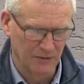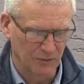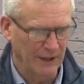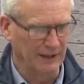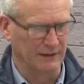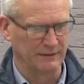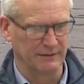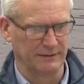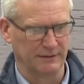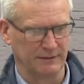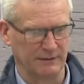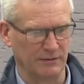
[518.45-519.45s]
Well,
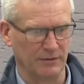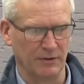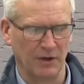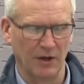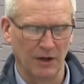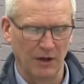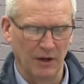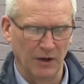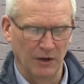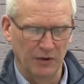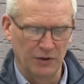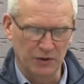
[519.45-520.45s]

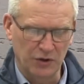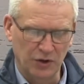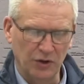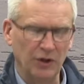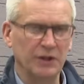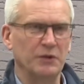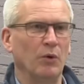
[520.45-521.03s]
does God